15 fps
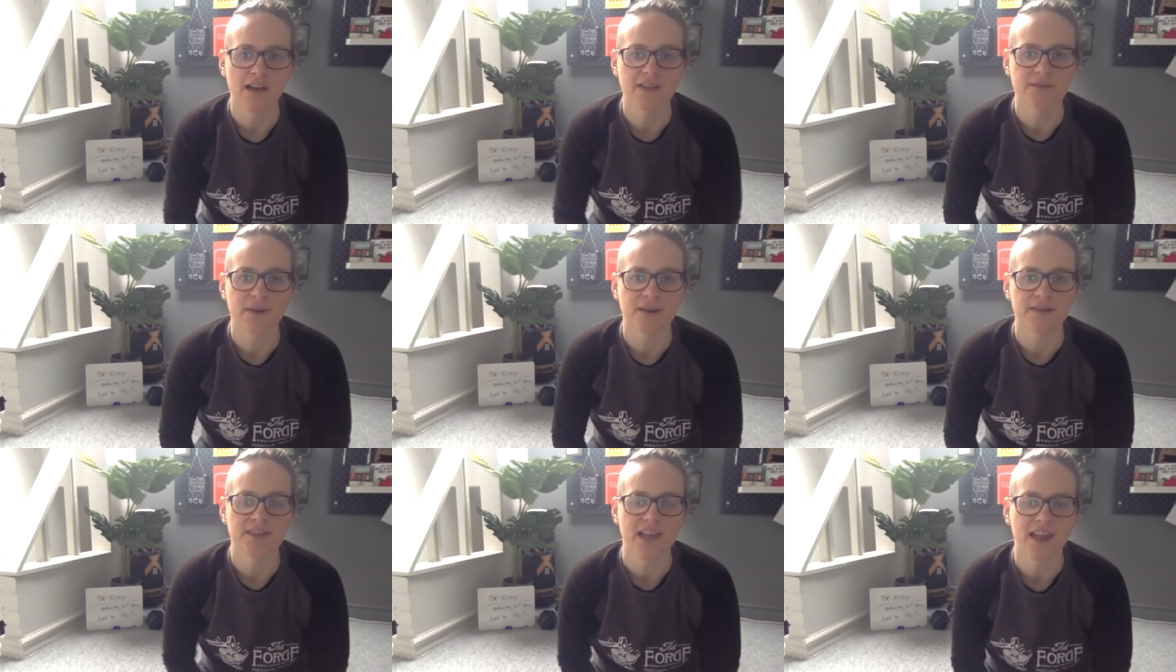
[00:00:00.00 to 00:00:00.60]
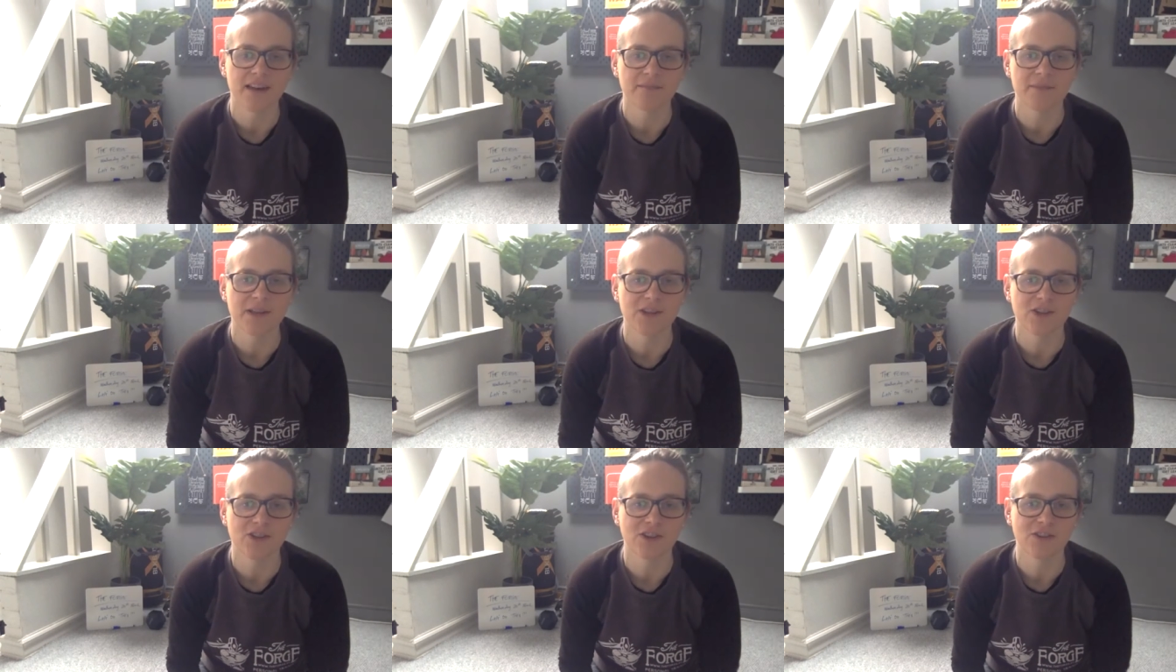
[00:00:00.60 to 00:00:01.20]
That's why I said
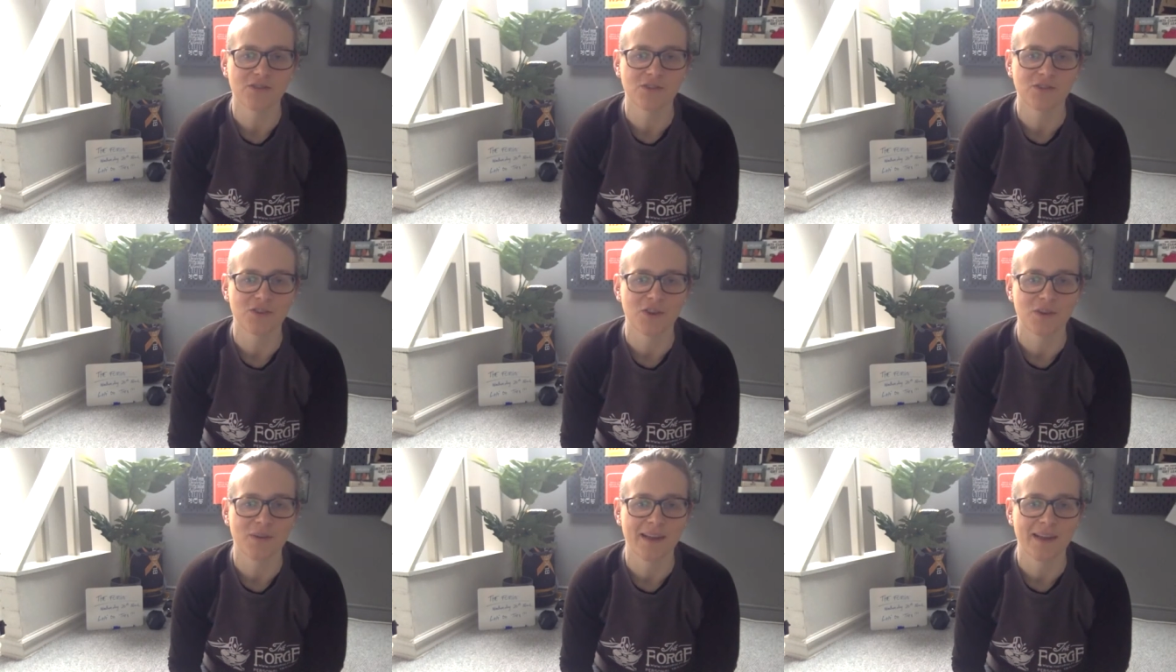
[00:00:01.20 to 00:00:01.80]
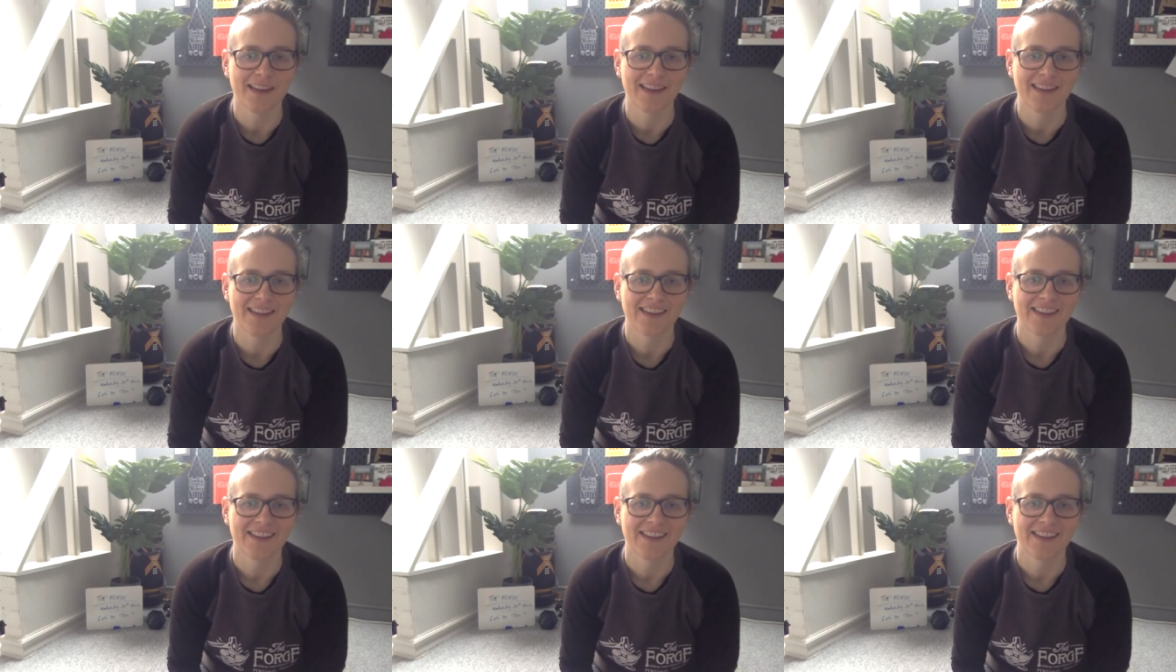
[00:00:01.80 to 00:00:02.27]
make sure you don't do too many.